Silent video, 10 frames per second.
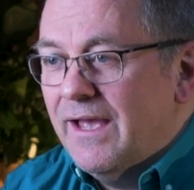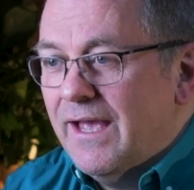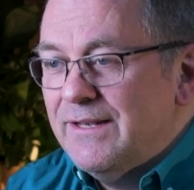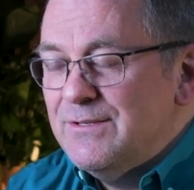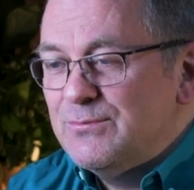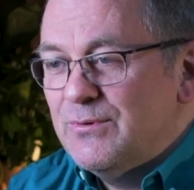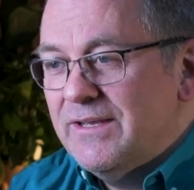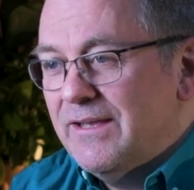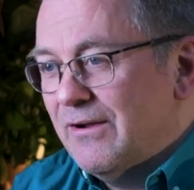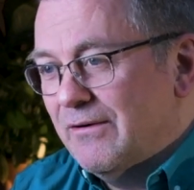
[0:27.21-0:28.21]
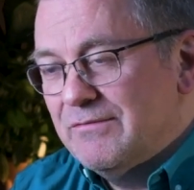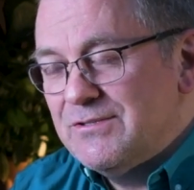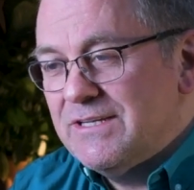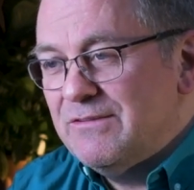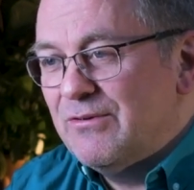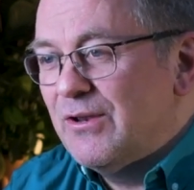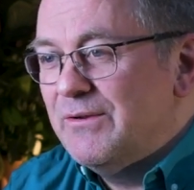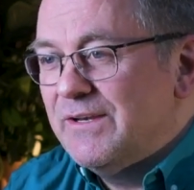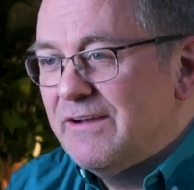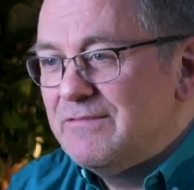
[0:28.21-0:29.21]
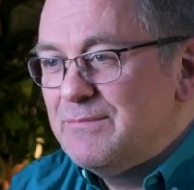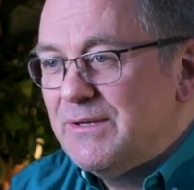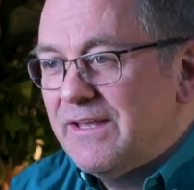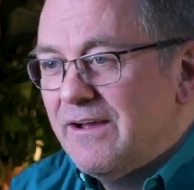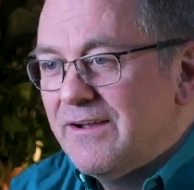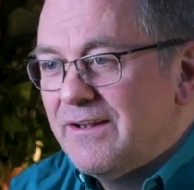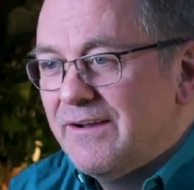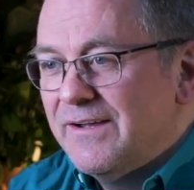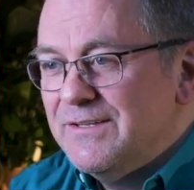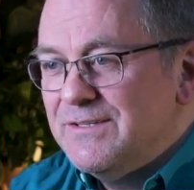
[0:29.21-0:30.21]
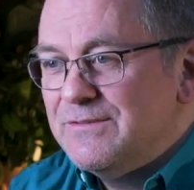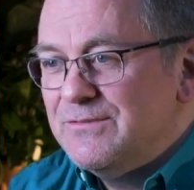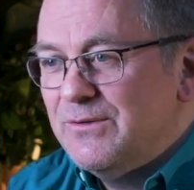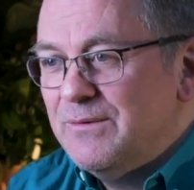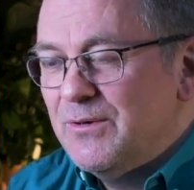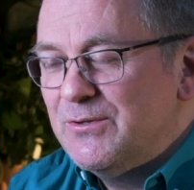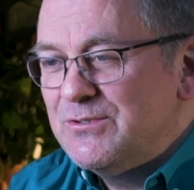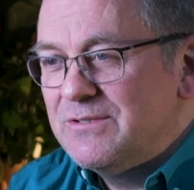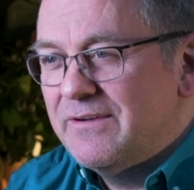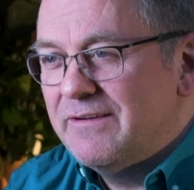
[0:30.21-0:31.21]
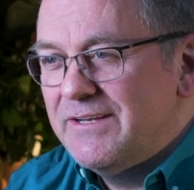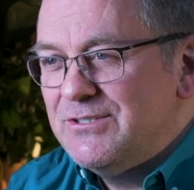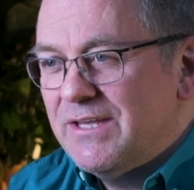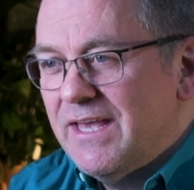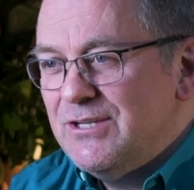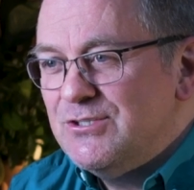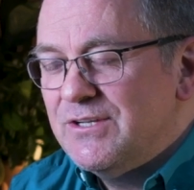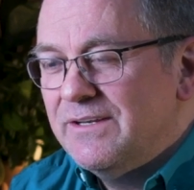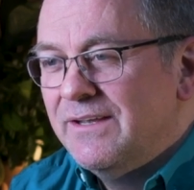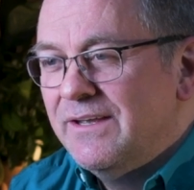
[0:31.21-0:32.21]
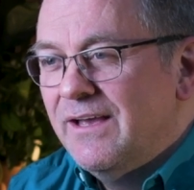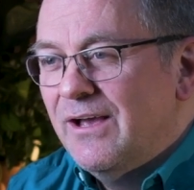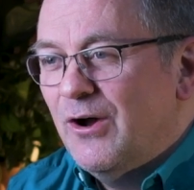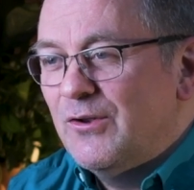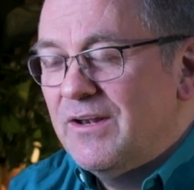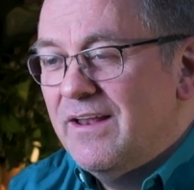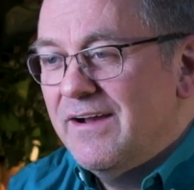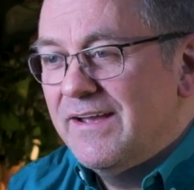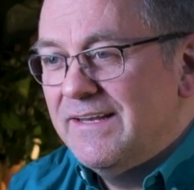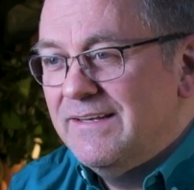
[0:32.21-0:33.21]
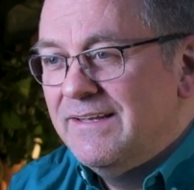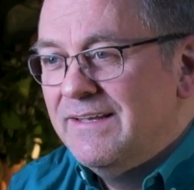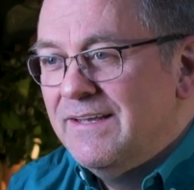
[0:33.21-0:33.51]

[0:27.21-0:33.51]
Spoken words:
and we're obviously following government guidelines of doing most of our education online,